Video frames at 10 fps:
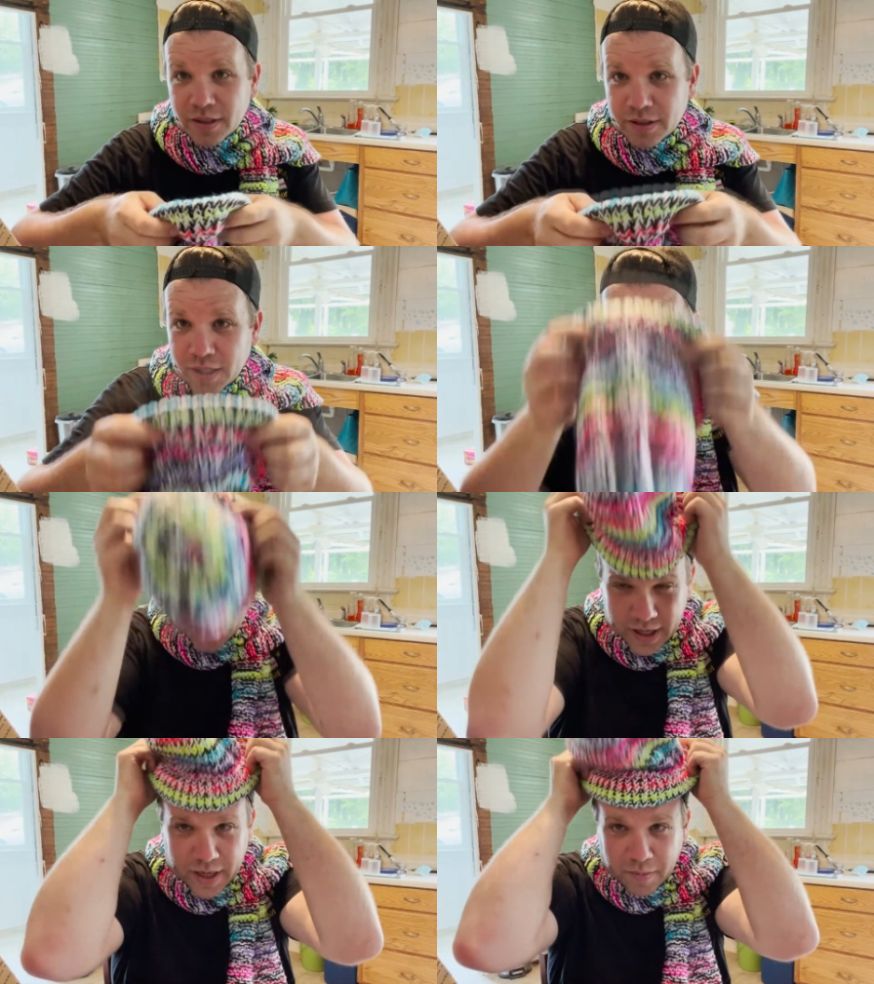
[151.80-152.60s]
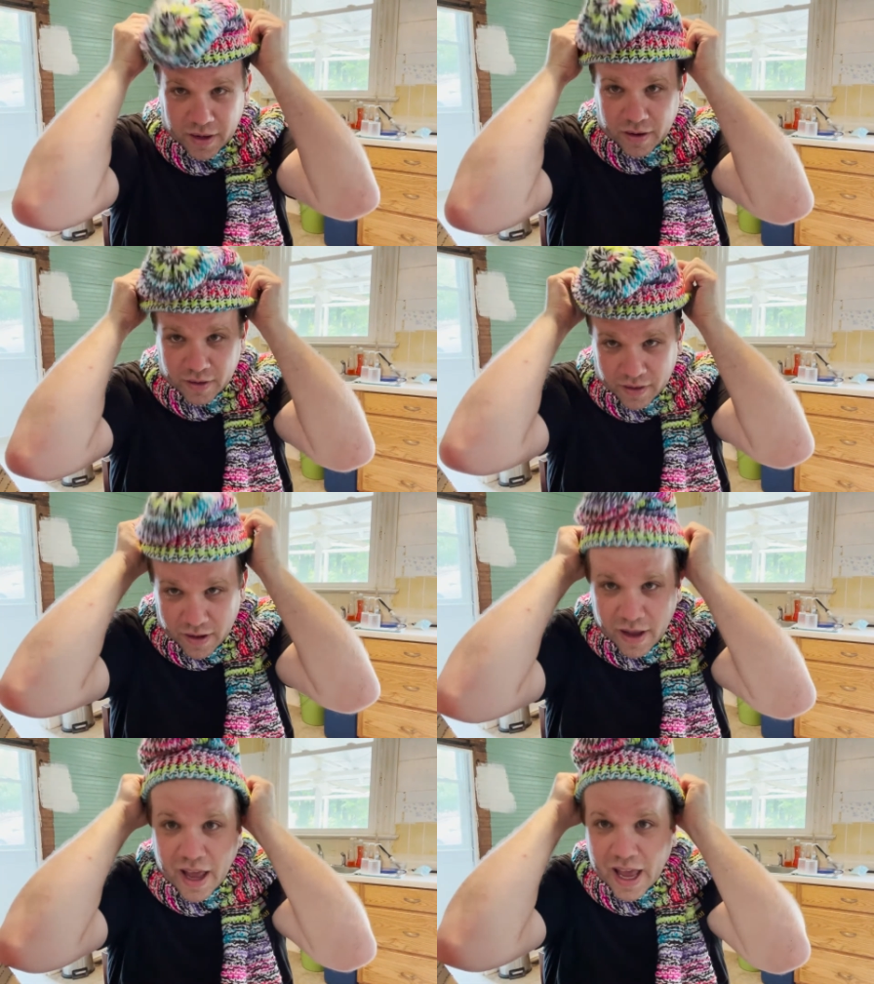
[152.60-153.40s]
The knitted me,
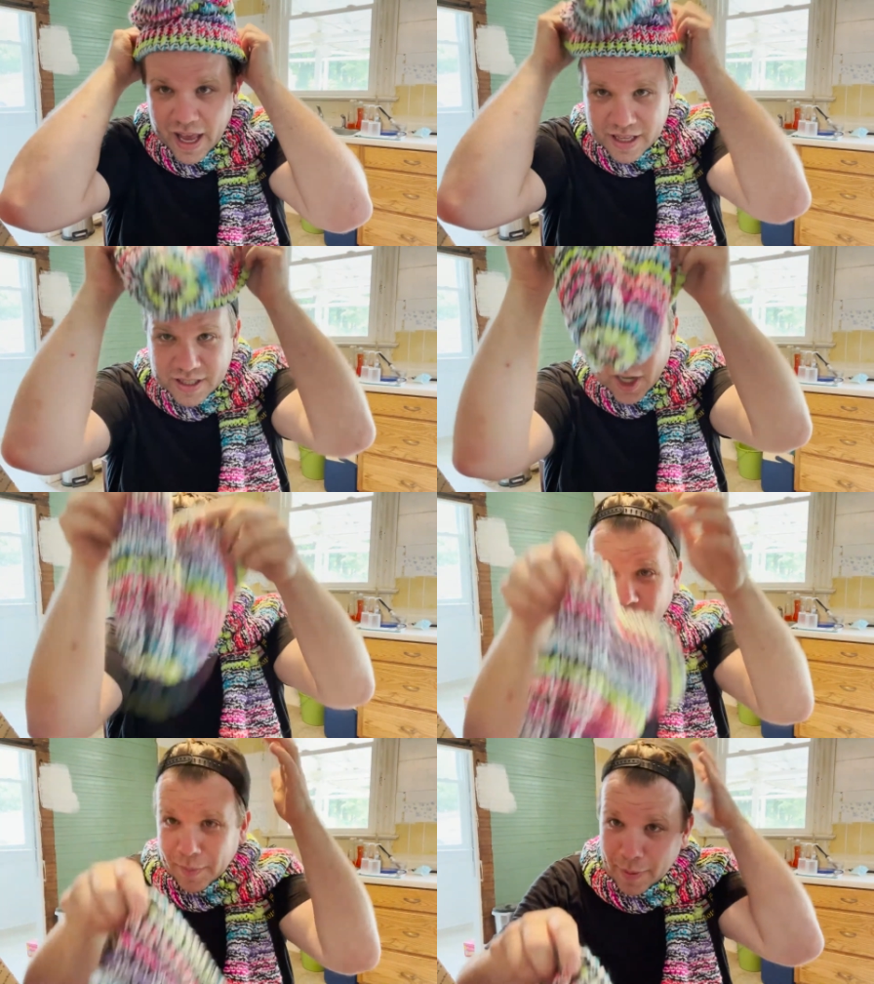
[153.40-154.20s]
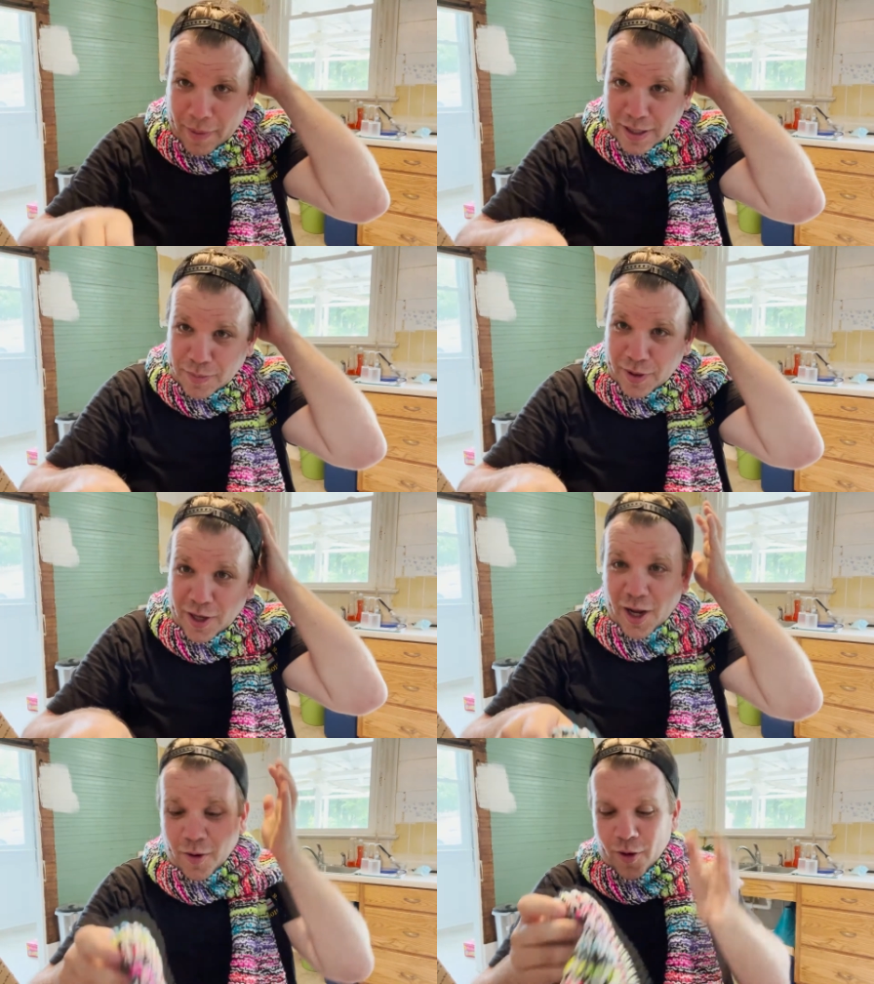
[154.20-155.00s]
a hat and scarf, and I'm about to put
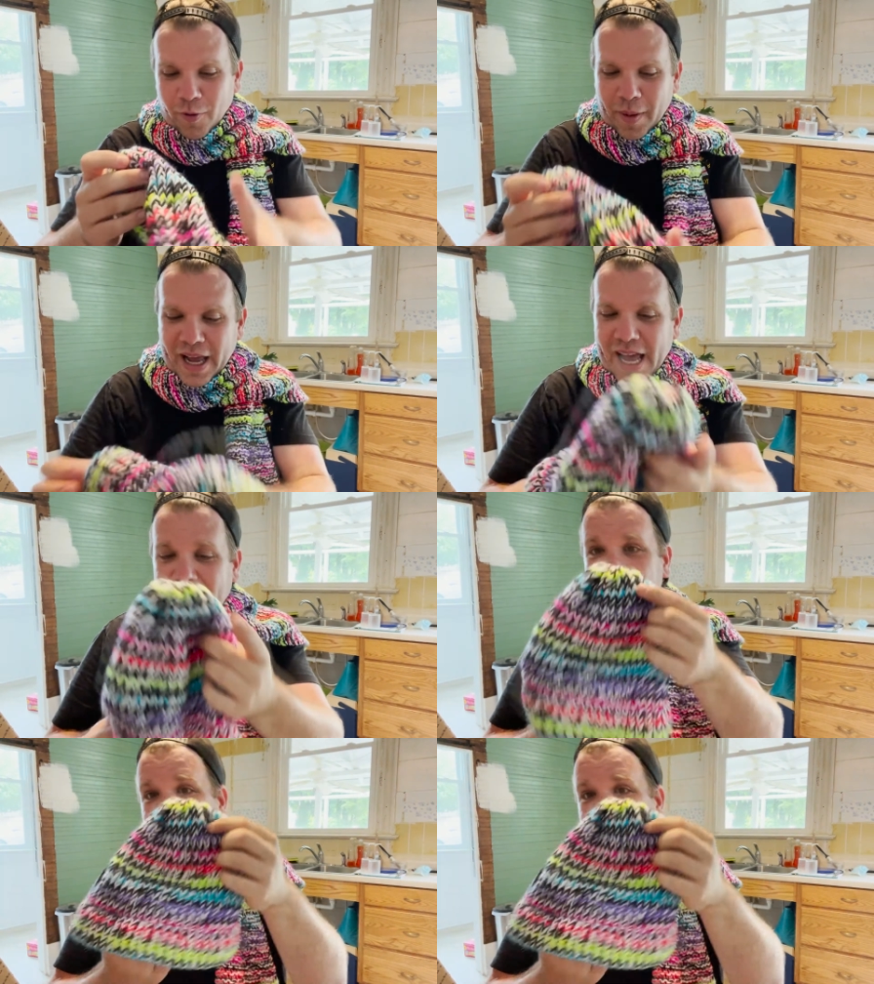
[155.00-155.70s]
it on over my hat.